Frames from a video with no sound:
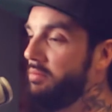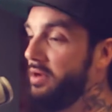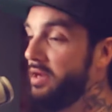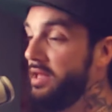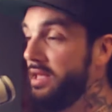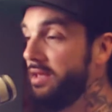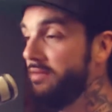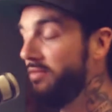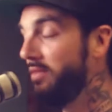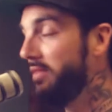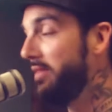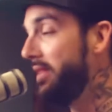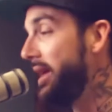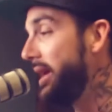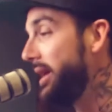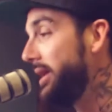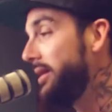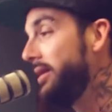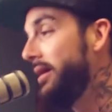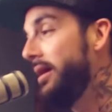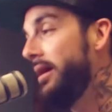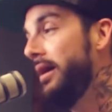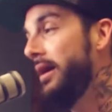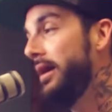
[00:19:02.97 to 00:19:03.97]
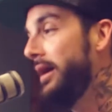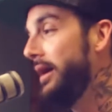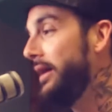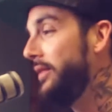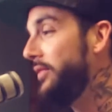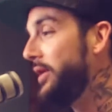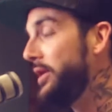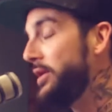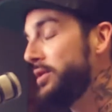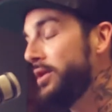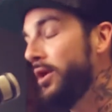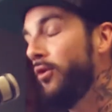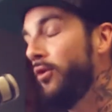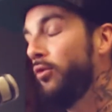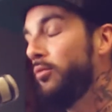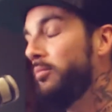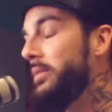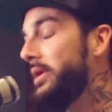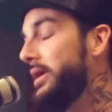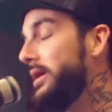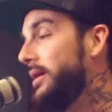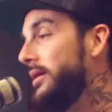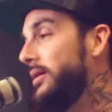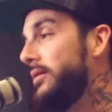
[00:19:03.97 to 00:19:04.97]
But even then, They don't,
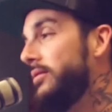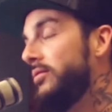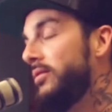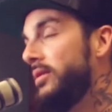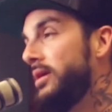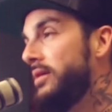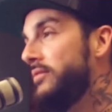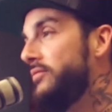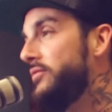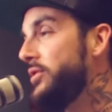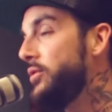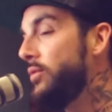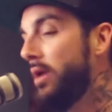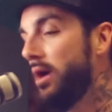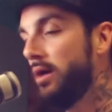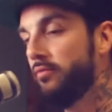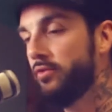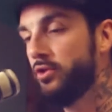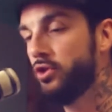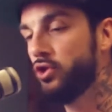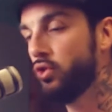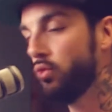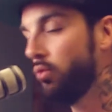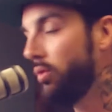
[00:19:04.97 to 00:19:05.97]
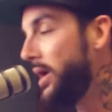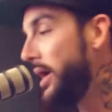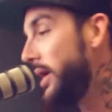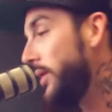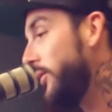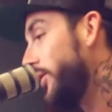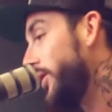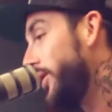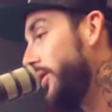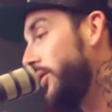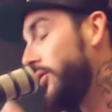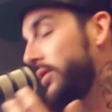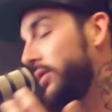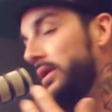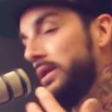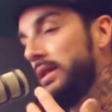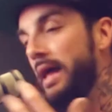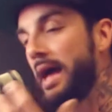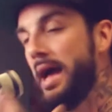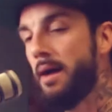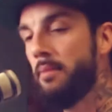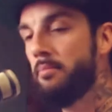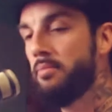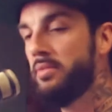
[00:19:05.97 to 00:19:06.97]
because if you have a Chihuahua or a
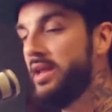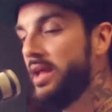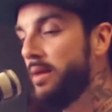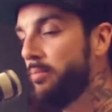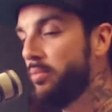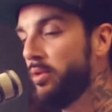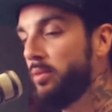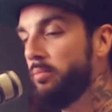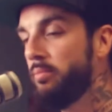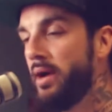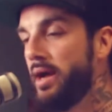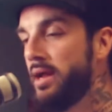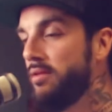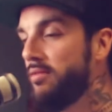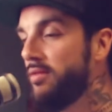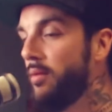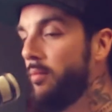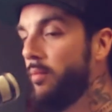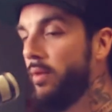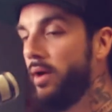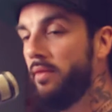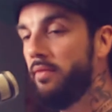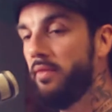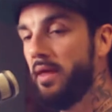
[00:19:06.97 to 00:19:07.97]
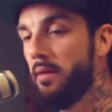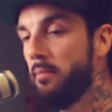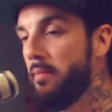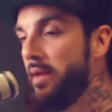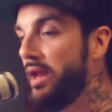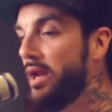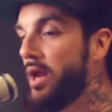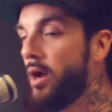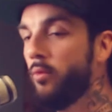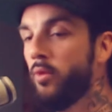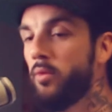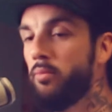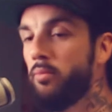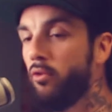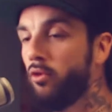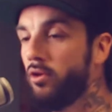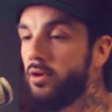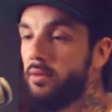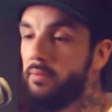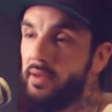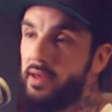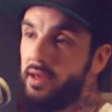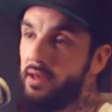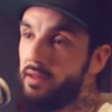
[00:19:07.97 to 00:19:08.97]
Lab nip or bite someone, they may not
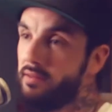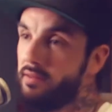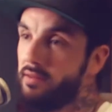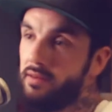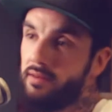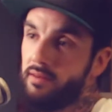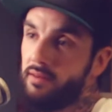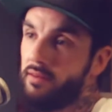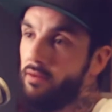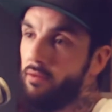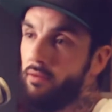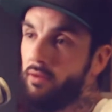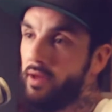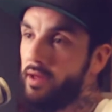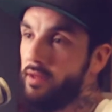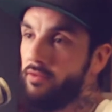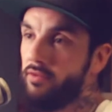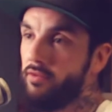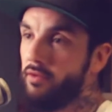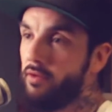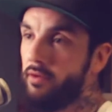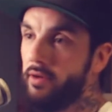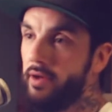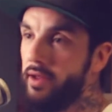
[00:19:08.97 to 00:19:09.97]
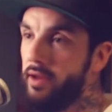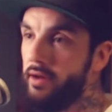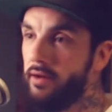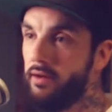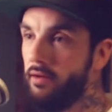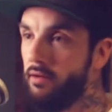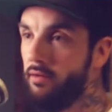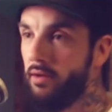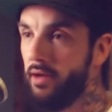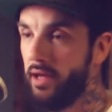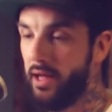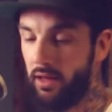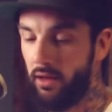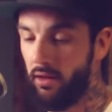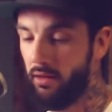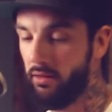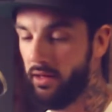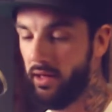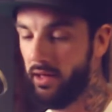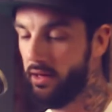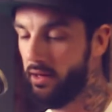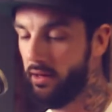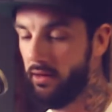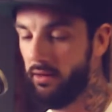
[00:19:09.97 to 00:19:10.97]
report it because it's okay. Sorry, you know, I'll
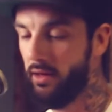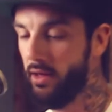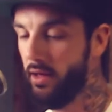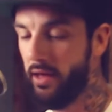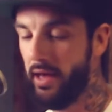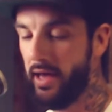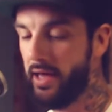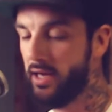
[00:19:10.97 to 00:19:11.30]
get it.